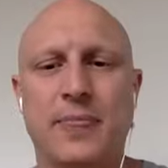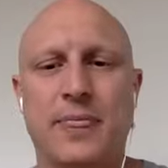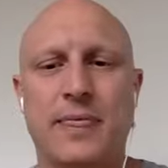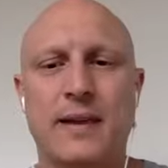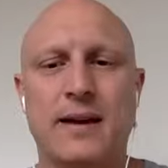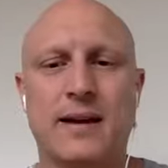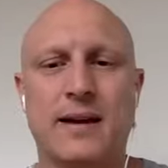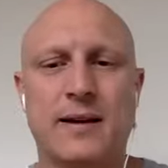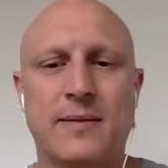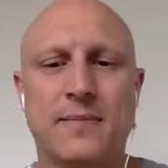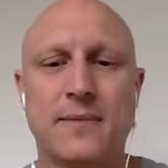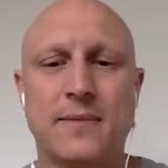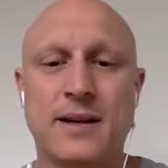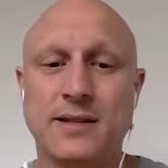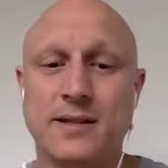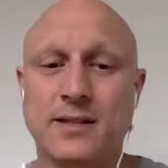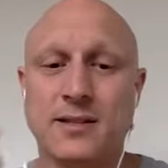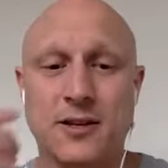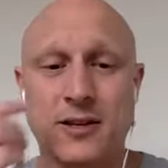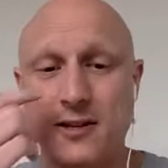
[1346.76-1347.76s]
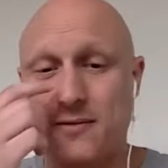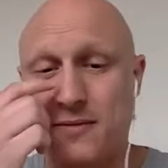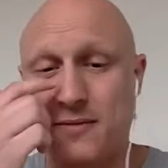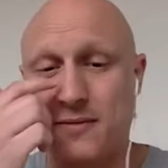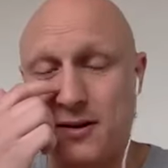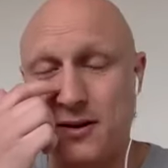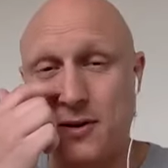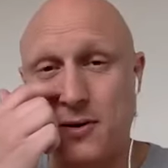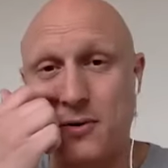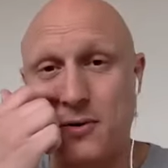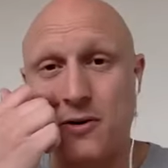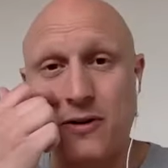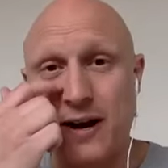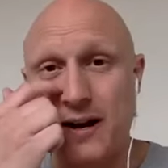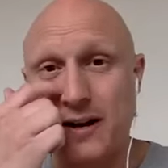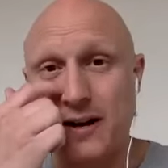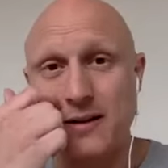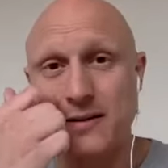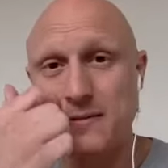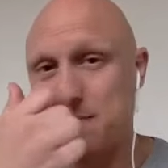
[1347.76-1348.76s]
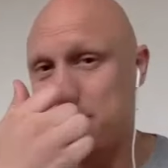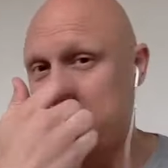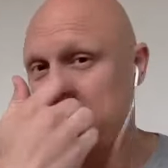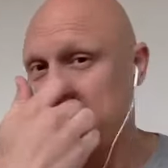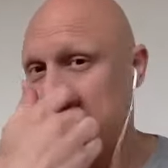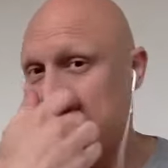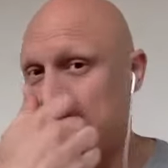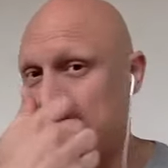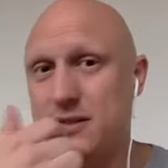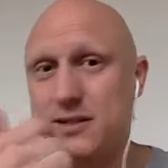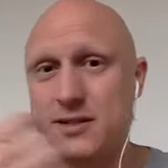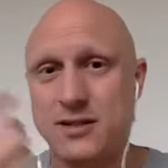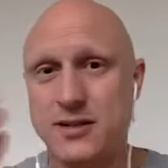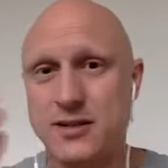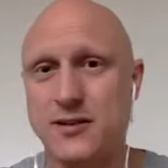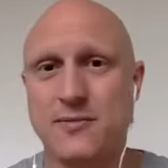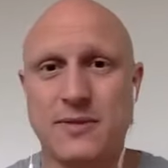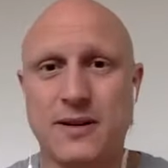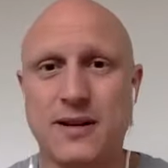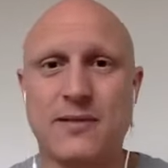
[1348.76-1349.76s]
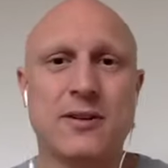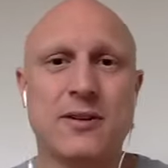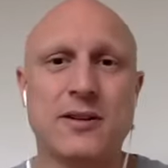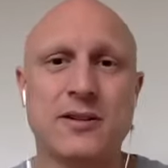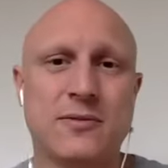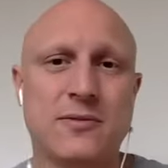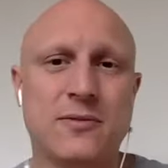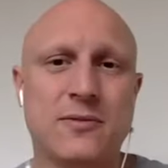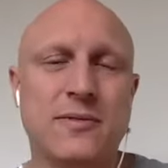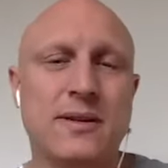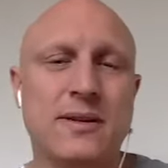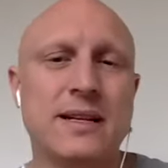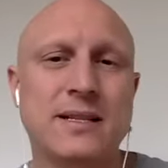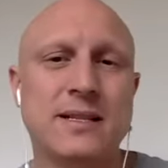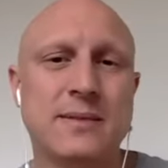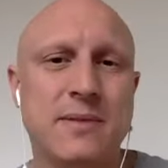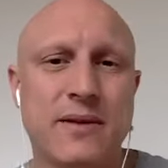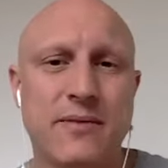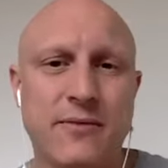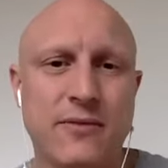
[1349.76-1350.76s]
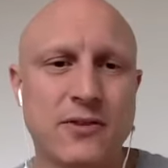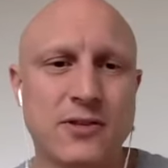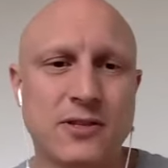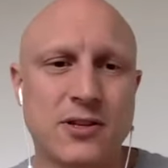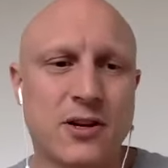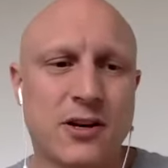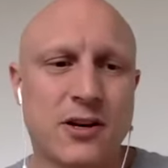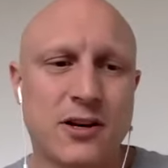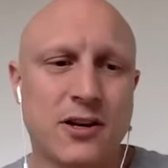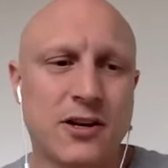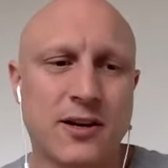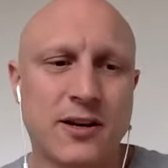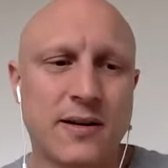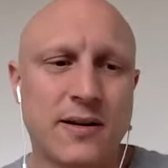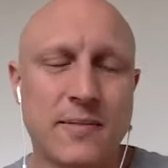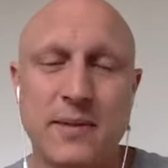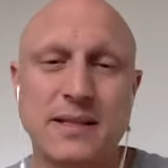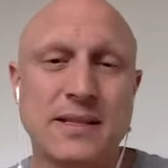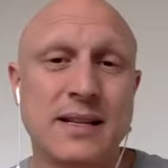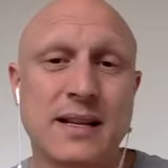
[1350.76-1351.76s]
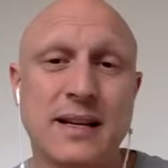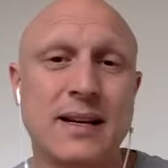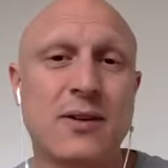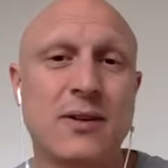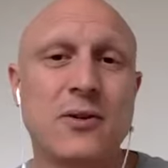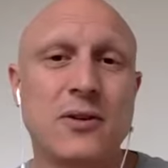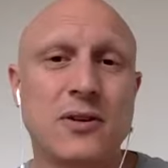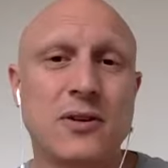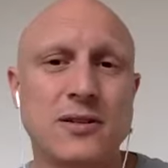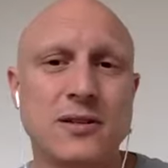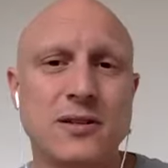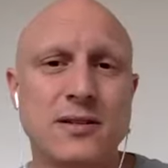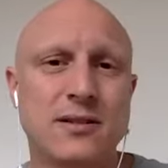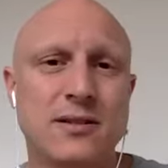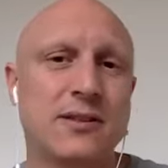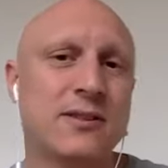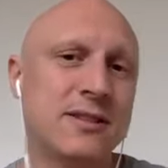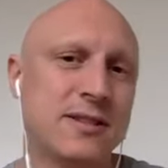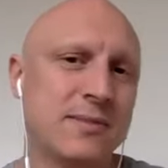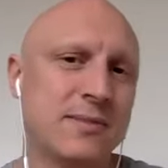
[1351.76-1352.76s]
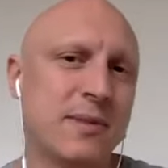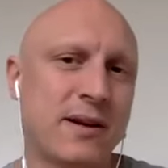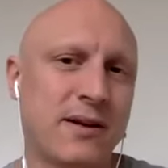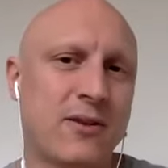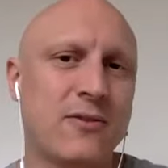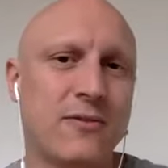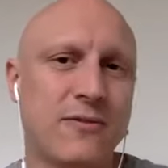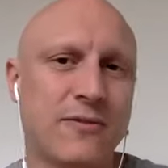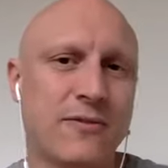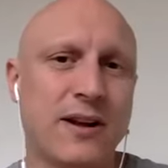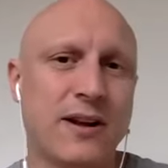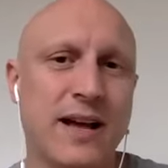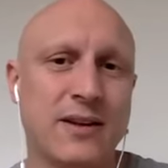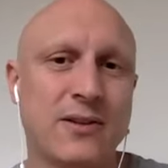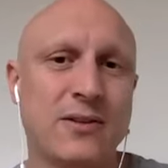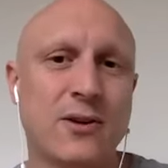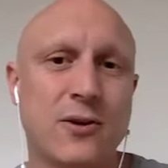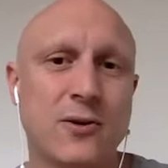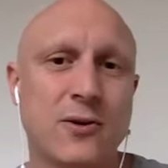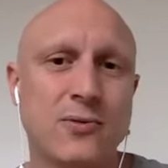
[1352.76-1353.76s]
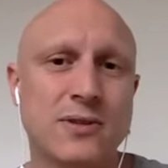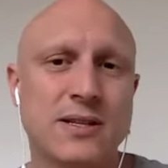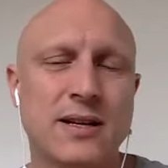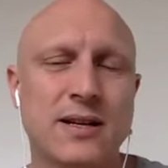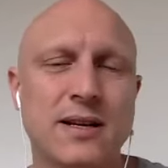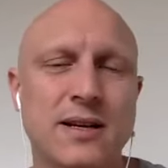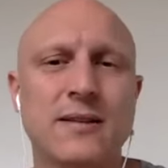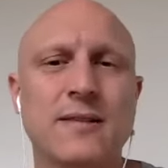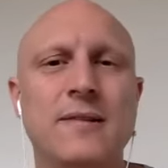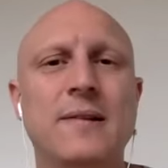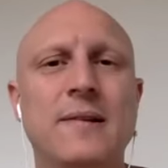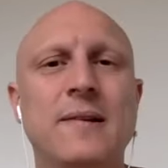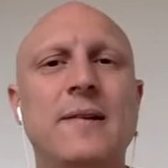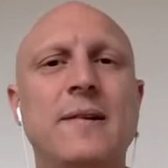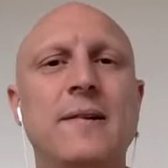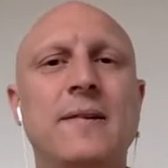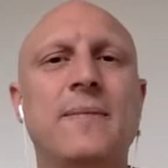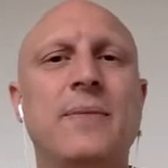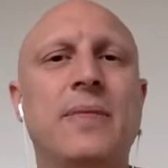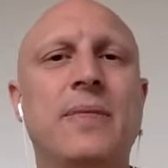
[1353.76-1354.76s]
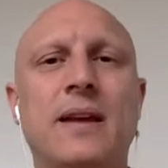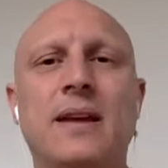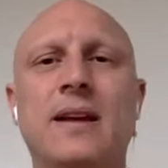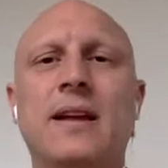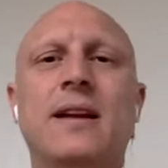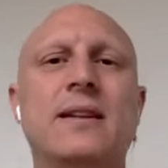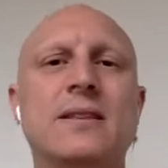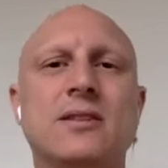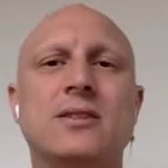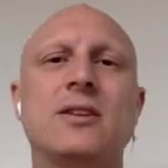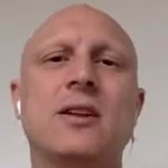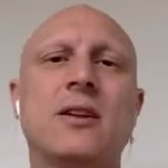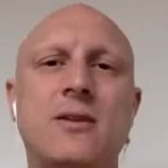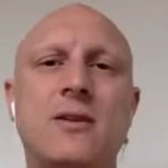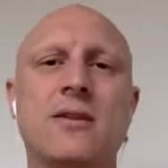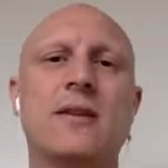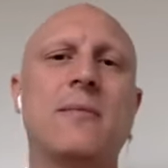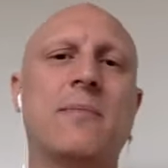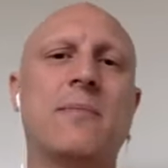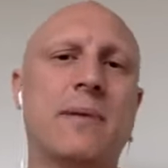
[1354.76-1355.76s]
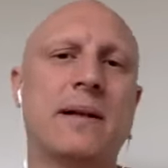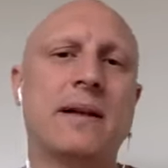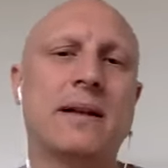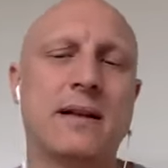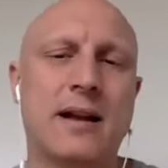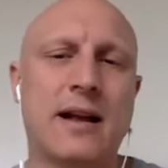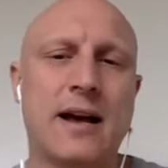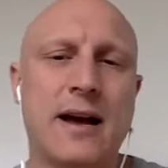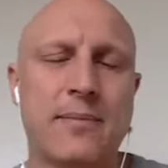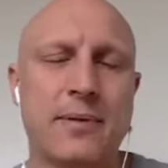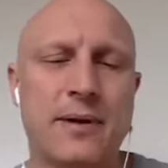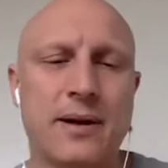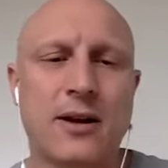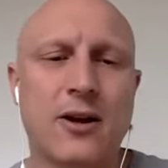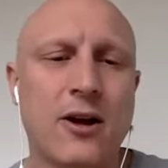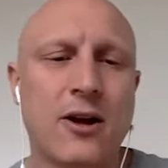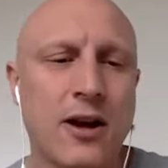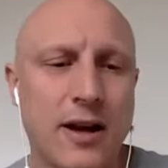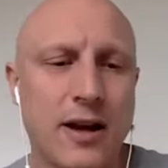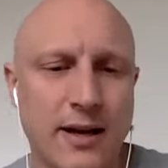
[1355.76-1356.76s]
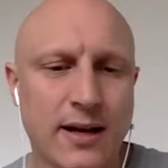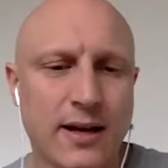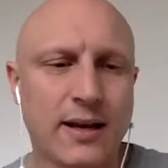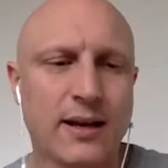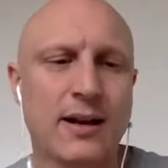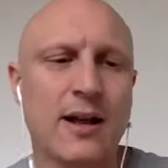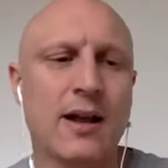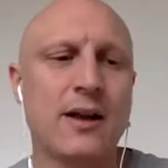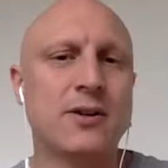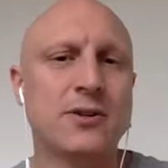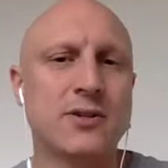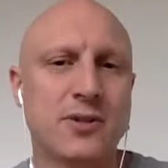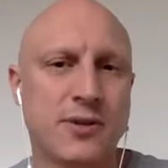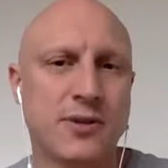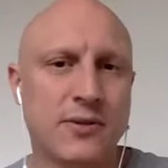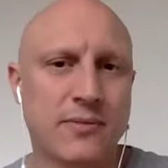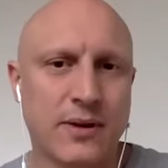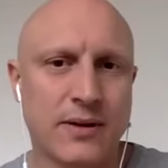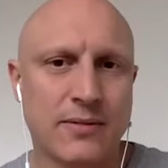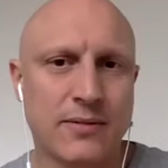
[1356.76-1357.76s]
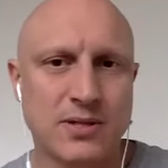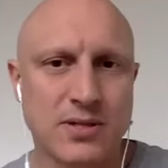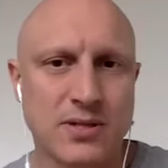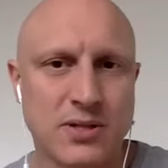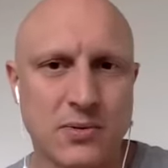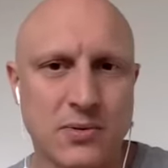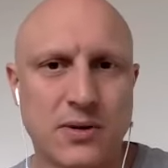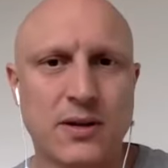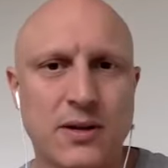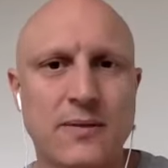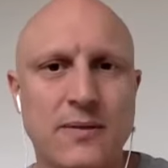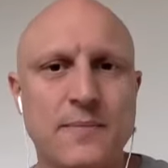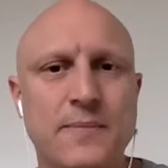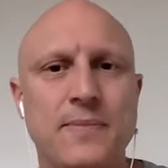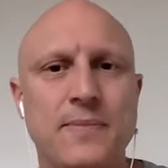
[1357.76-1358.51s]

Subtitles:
I started with no credit. And so when I wanted to lease my first car, I basically couldn't. Chris, my co-friend, I had to co-sign. And then I slowly built it up and I got lucky and I understood what I was doing.